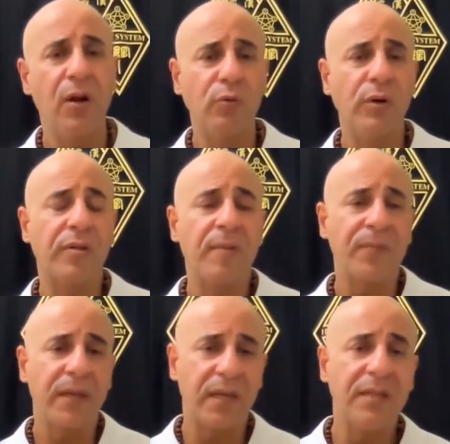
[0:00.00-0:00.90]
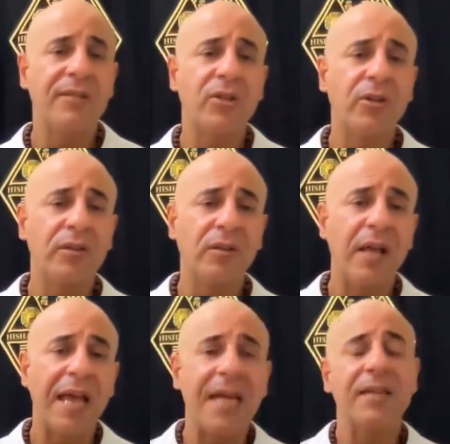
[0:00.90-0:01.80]
with internal
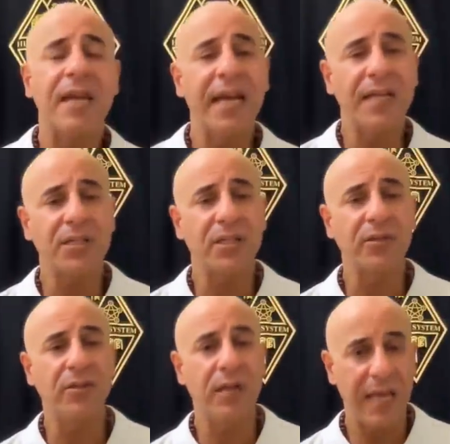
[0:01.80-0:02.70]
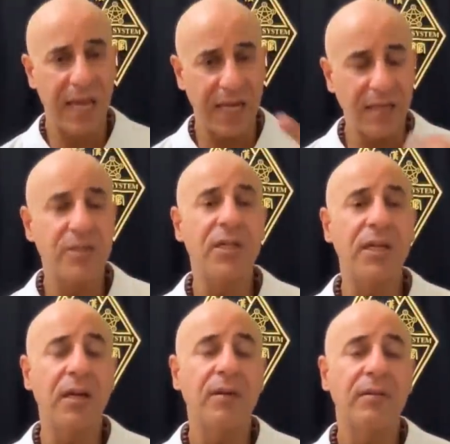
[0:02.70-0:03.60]
and external
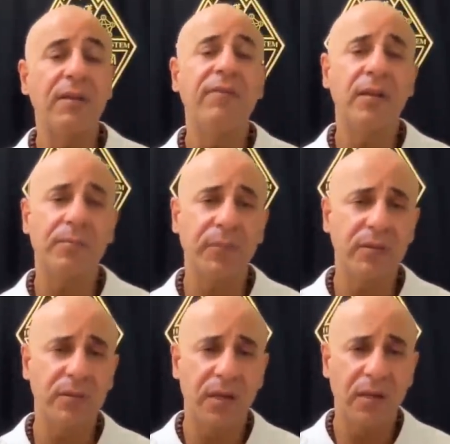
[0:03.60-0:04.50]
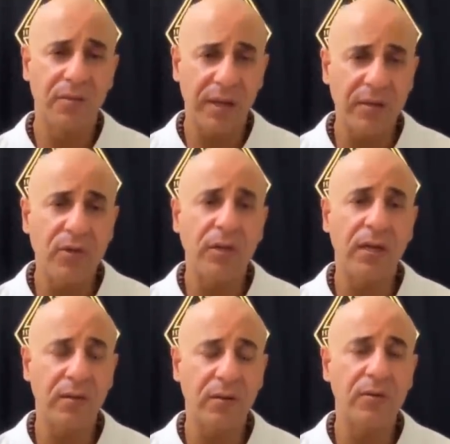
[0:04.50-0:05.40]
energy development, then you
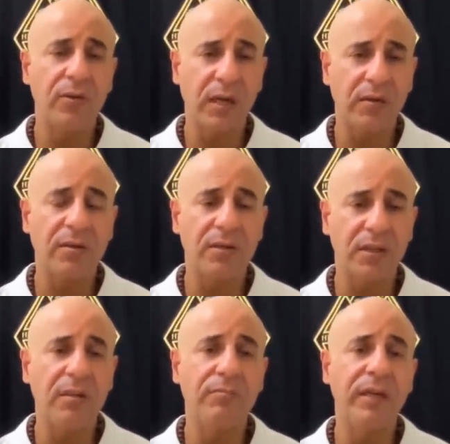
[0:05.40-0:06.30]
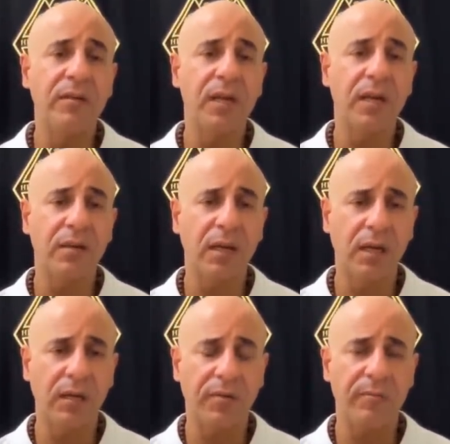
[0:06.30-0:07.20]
can still maintain a
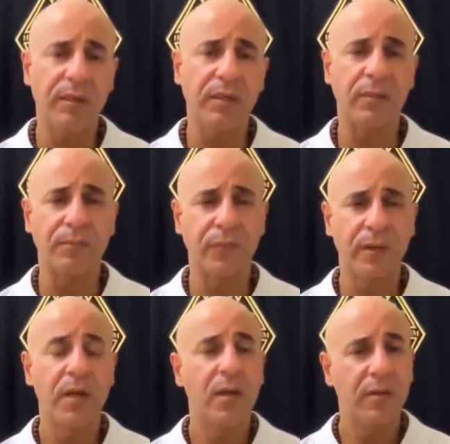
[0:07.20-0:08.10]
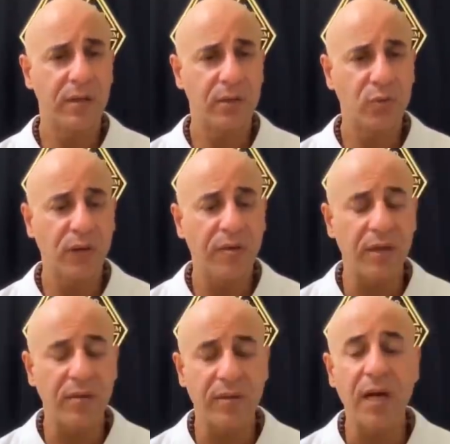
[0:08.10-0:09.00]
healthy body. That is one
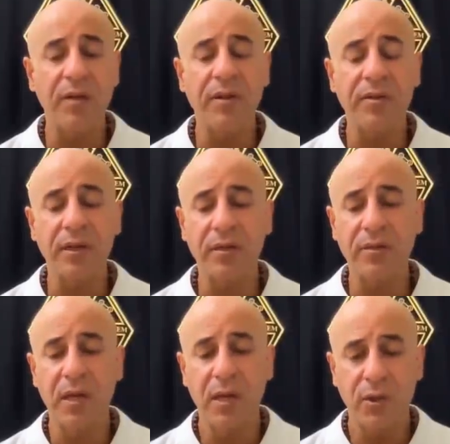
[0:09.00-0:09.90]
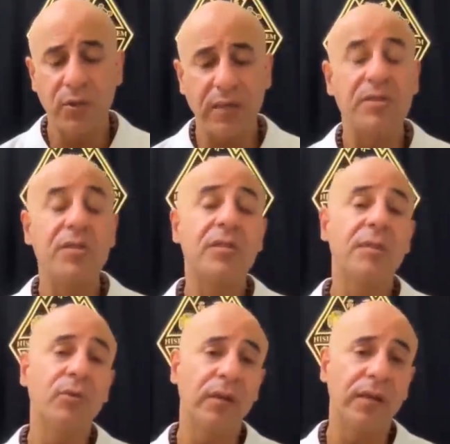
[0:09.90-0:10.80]
thing. The other thing is you can
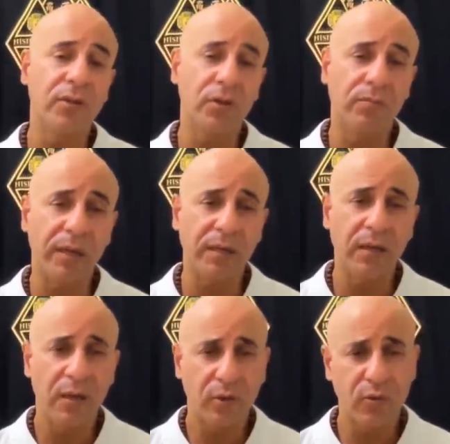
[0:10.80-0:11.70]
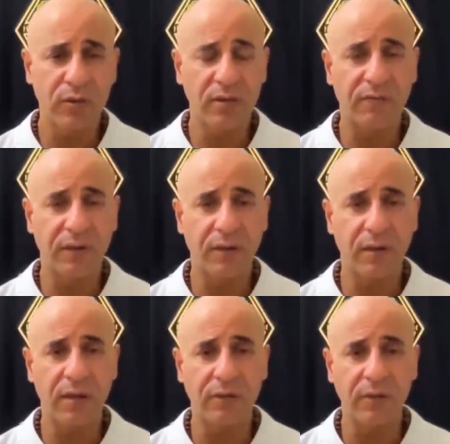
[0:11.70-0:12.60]
stimulate your body to a different
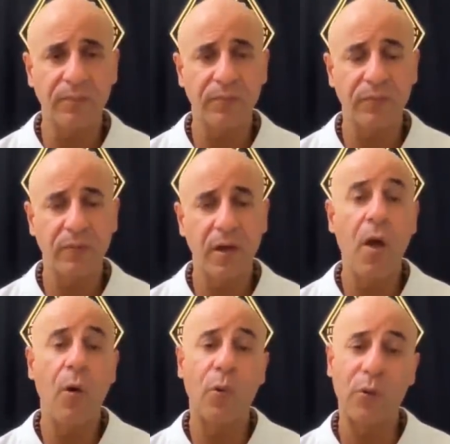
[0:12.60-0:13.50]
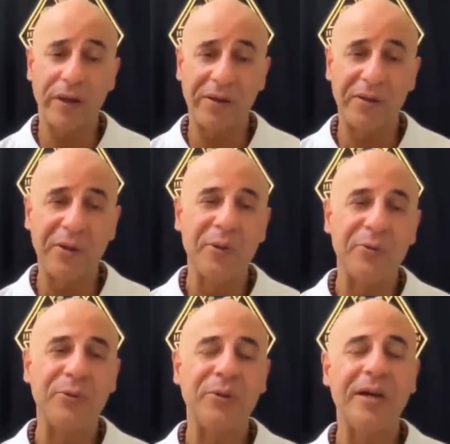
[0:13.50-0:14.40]
level where
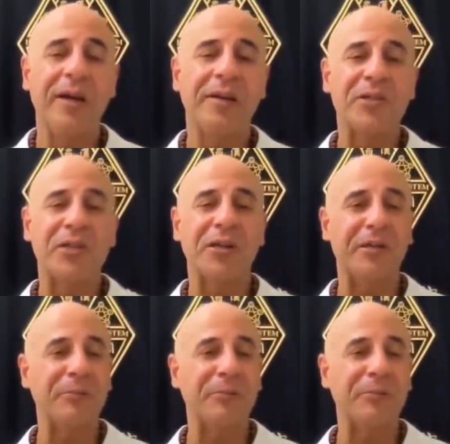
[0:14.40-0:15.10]
you actually